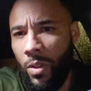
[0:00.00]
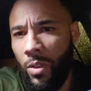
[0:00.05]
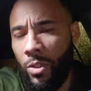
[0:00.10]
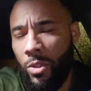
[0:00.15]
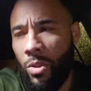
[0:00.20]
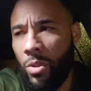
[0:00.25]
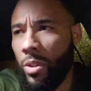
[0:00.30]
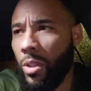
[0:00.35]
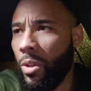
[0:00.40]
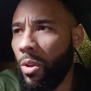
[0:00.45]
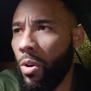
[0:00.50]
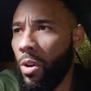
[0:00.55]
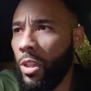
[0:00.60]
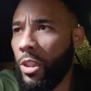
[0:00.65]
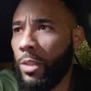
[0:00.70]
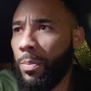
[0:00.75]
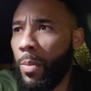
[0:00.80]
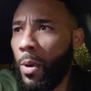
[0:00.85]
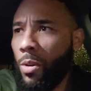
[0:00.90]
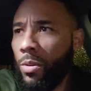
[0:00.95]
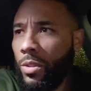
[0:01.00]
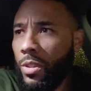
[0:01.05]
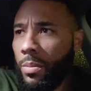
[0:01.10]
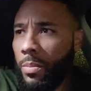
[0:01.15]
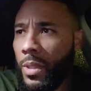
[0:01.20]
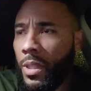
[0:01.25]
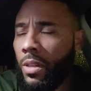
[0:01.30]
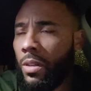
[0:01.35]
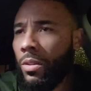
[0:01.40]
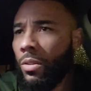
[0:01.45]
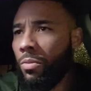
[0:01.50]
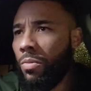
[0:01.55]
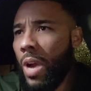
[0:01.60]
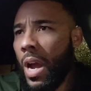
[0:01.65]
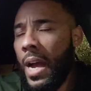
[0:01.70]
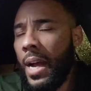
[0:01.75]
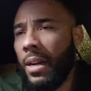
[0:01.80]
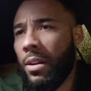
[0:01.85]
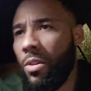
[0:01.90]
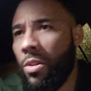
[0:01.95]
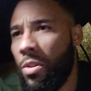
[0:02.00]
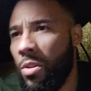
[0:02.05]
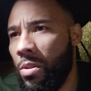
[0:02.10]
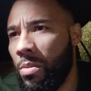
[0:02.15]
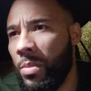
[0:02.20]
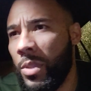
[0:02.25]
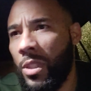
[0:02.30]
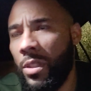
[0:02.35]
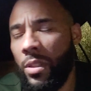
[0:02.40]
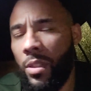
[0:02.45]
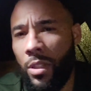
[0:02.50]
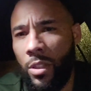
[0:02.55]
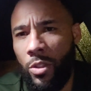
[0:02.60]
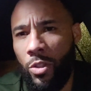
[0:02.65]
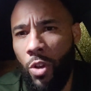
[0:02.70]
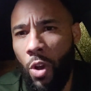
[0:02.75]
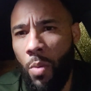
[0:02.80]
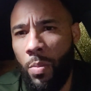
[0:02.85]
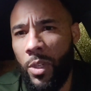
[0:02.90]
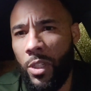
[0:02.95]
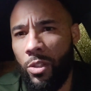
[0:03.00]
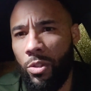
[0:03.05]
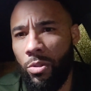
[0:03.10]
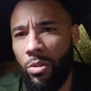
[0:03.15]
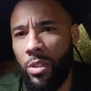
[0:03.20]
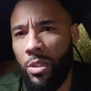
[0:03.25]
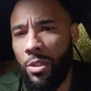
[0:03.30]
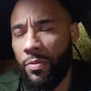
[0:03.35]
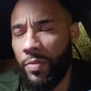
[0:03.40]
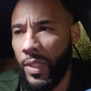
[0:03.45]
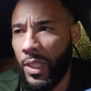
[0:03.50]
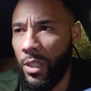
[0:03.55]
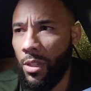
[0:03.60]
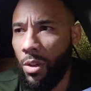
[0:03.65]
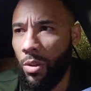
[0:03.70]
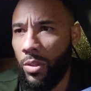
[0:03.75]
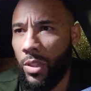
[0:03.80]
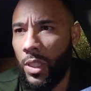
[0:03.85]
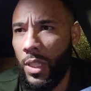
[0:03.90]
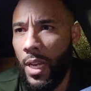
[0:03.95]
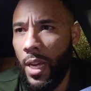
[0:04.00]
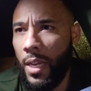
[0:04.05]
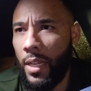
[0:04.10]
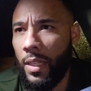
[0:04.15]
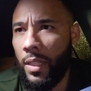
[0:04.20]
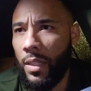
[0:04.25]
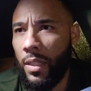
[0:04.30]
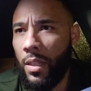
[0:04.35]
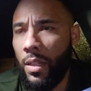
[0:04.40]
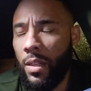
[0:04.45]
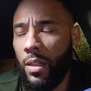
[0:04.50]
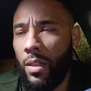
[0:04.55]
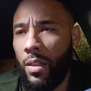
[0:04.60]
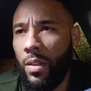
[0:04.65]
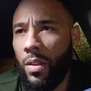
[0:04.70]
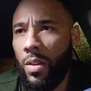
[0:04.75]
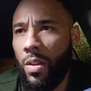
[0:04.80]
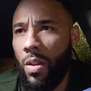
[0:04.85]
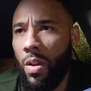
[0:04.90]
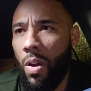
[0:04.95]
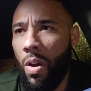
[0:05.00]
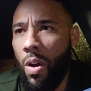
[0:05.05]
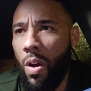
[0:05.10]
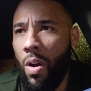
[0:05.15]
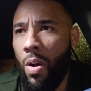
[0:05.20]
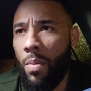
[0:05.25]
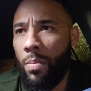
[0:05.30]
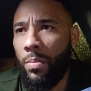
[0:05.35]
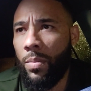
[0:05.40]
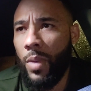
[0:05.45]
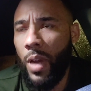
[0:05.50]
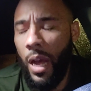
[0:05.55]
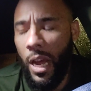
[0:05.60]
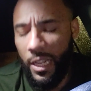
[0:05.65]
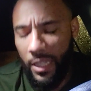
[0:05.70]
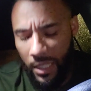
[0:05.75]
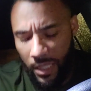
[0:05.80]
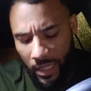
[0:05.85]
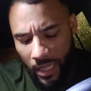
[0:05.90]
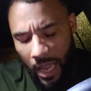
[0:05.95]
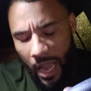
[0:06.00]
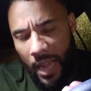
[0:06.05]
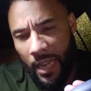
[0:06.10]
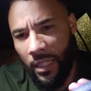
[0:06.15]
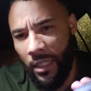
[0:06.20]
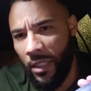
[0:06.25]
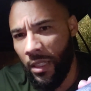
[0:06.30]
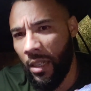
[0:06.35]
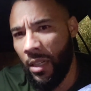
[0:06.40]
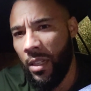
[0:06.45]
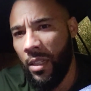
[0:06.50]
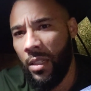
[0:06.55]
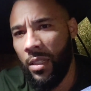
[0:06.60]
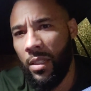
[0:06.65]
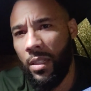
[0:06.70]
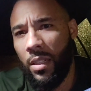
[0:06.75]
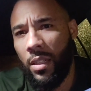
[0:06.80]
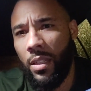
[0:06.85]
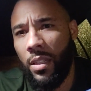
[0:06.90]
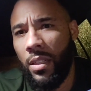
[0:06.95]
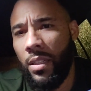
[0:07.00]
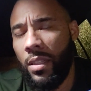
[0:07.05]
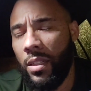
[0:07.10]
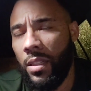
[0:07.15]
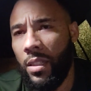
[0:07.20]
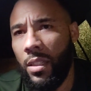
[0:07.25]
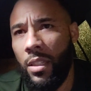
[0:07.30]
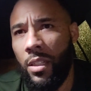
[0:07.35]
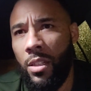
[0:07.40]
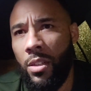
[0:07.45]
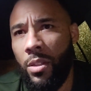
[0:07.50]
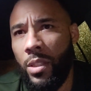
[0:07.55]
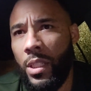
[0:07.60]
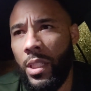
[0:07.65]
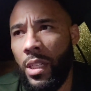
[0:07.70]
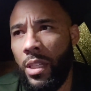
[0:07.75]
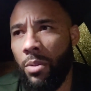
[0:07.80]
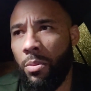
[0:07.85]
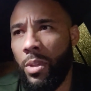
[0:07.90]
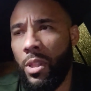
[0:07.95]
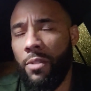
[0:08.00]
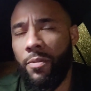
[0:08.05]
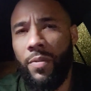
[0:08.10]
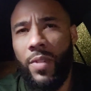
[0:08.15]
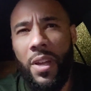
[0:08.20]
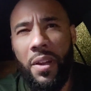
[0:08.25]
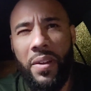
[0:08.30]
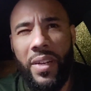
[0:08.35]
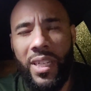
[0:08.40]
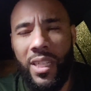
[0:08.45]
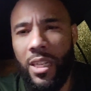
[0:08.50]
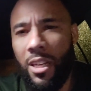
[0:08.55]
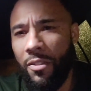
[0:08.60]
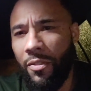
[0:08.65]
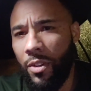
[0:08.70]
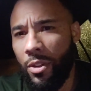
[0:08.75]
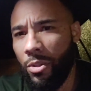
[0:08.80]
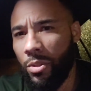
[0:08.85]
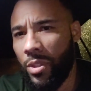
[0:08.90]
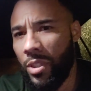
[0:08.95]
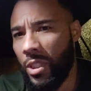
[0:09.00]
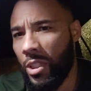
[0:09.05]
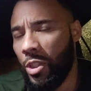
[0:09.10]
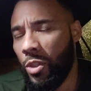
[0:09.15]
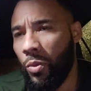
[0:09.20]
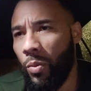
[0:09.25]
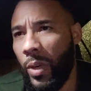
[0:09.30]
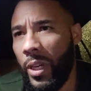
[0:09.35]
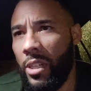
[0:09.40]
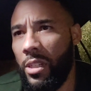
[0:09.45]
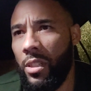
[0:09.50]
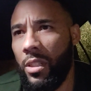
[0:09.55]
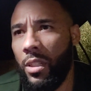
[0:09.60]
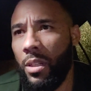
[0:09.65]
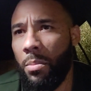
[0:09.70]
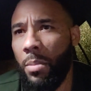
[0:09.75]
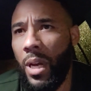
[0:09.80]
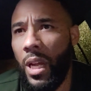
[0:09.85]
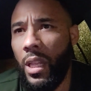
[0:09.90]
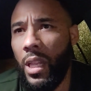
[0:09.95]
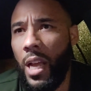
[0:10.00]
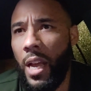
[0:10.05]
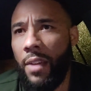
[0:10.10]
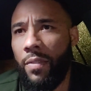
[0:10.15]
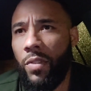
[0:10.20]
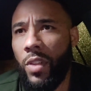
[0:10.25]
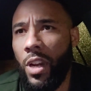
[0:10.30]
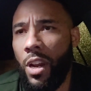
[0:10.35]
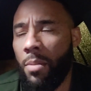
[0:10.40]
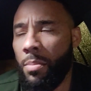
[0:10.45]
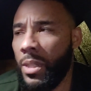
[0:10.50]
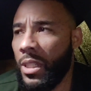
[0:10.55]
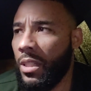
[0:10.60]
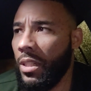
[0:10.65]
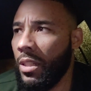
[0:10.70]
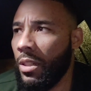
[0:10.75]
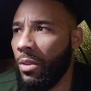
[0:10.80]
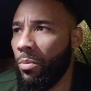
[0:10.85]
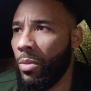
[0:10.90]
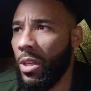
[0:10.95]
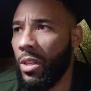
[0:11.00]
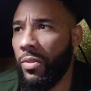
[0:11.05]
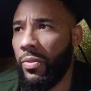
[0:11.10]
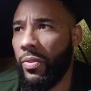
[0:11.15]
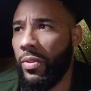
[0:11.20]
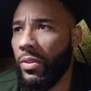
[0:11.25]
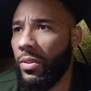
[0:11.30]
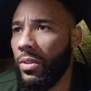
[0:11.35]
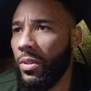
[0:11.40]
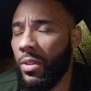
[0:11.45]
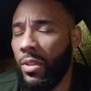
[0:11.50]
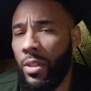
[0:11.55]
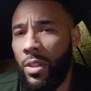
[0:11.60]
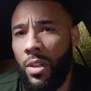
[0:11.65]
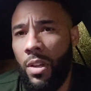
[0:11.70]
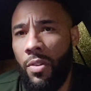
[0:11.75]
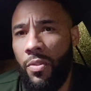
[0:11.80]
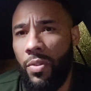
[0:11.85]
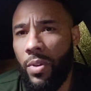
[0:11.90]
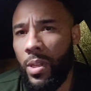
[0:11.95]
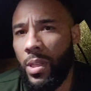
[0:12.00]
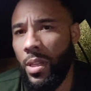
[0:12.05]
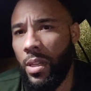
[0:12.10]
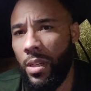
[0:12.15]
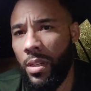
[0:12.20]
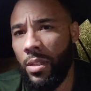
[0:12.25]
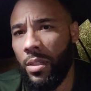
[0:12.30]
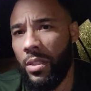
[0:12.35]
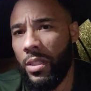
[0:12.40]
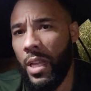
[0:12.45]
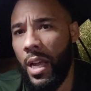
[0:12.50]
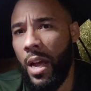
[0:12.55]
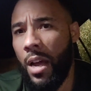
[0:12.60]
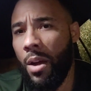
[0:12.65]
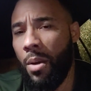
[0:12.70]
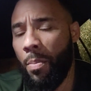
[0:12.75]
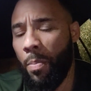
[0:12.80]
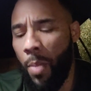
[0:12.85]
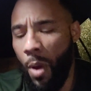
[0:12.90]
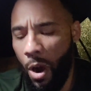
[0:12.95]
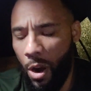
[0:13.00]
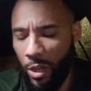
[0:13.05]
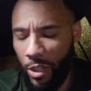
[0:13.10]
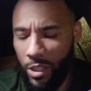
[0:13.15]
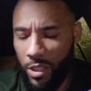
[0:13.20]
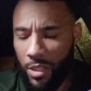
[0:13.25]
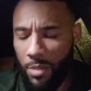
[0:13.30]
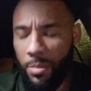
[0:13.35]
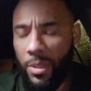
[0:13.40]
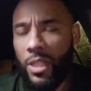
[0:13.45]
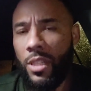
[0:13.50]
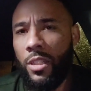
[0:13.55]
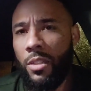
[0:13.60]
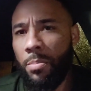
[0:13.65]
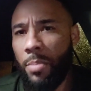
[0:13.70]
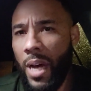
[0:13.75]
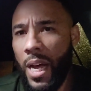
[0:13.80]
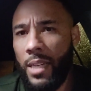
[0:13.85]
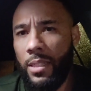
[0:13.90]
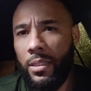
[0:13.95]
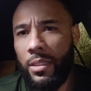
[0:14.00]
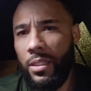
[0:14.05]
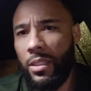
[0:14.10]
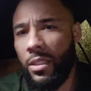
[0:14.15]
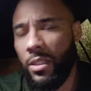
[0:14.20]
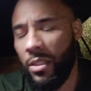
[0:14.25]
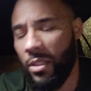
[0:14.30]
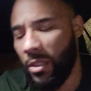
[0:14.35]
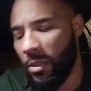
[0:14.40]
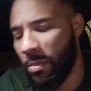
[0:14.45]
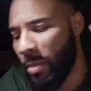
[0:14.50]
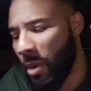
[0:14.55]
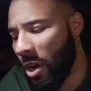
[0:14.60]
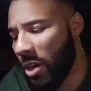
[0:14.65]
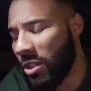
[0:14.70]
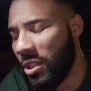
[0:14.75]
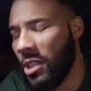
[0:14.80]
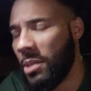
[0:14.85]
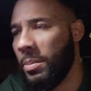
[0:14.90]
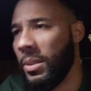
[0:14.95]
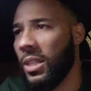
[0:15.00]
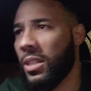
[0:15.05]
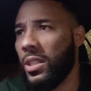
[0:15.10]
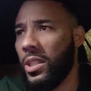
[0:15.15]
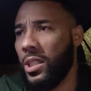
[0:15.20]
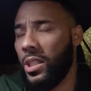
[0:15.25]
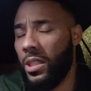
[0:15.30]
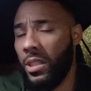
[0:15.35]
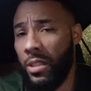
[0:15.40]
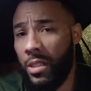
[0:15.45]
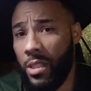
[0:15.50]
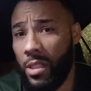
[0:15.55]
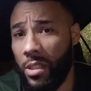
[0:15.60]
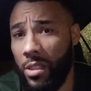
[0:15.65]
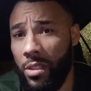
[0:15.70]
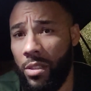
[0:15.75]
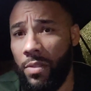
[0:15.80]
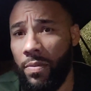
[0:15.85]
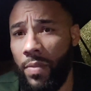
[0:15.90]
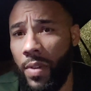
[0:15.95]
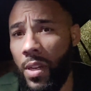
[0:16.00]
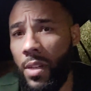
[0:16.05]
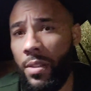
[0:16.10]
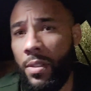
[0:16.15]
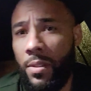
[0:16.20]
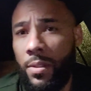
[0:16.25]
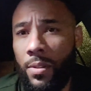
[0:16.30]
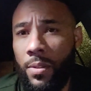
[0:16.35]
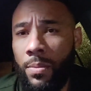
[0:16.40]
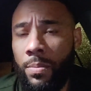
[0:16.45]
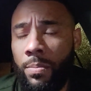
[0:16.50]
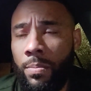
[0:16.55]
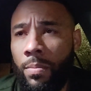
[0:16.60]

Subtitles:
So the Lord spoke to me on the ride home and told me to do this video tonight. I just got done, you know, dealing with a very difficult situation in my life that I've been dealing with for years now, partially because of my decisions, partially because of the decisions of others.